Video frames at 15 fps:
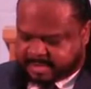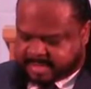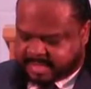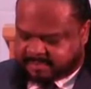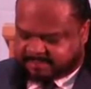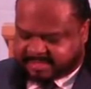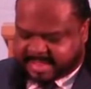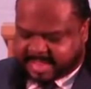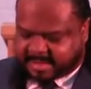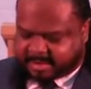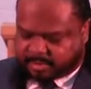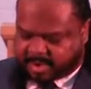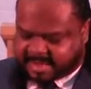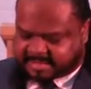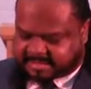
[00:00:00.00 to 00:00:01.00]
Key
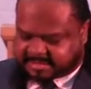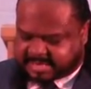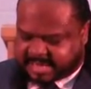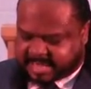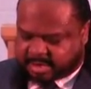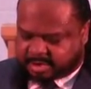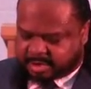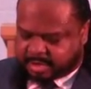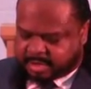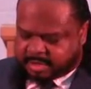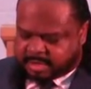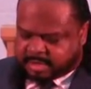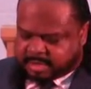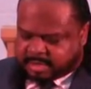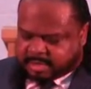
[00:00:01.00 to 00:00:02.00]
fact, write this
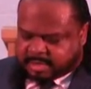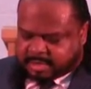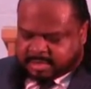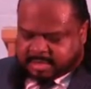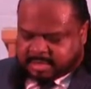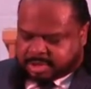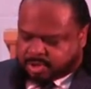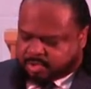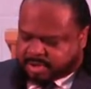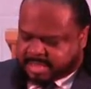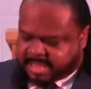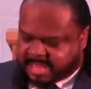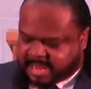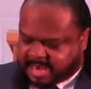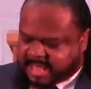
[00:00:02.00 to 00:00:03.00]
down. You
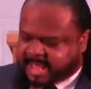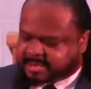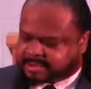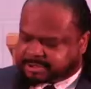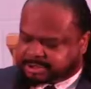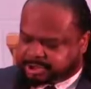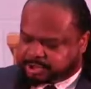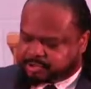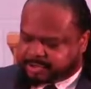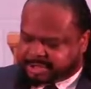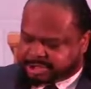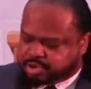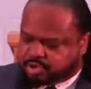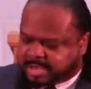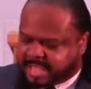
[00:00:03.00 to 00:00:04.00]
cannot do this.
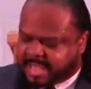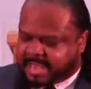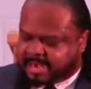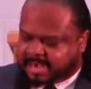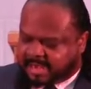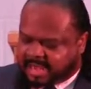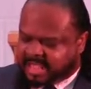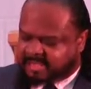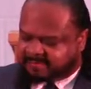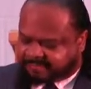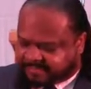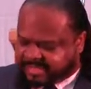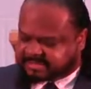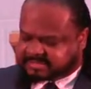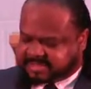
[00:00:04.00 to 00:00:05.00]
You can't
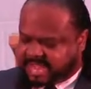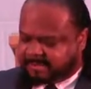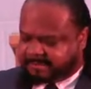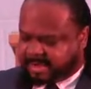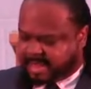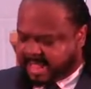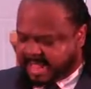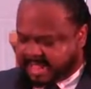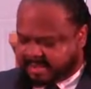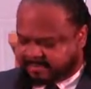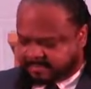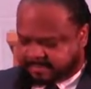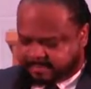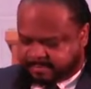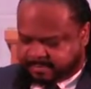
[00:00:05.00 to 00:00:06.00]
live this type of
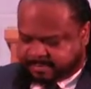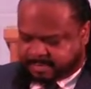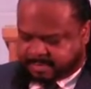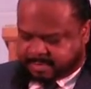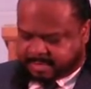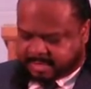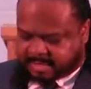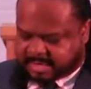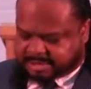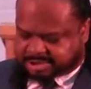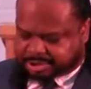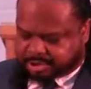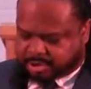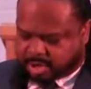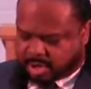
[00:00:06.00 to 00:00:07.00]
life
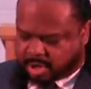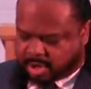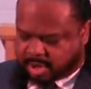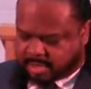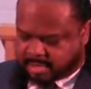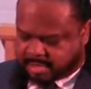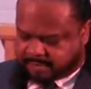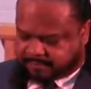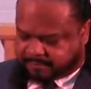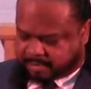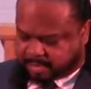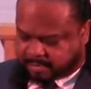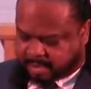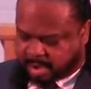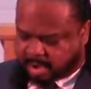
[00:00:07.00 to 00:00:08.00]
unless you're all in
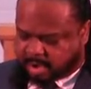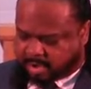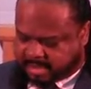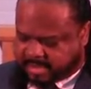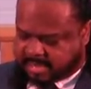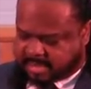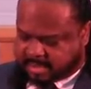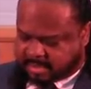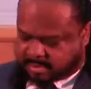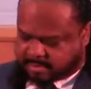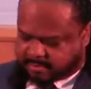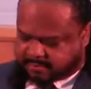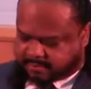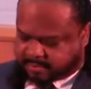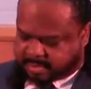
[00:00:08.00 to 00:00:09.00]

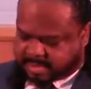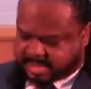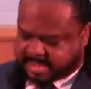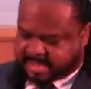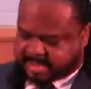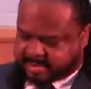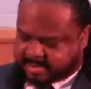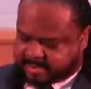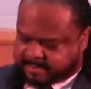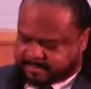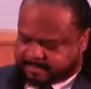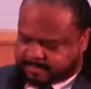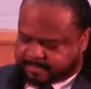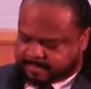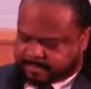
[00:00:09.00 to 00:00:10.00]
for God.
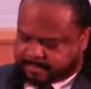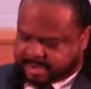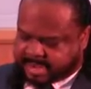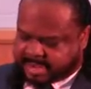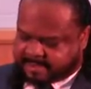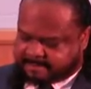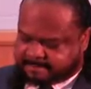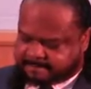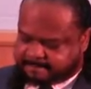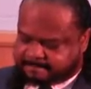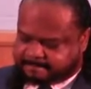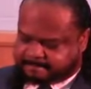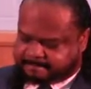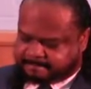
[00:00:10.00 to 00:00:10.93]
Right?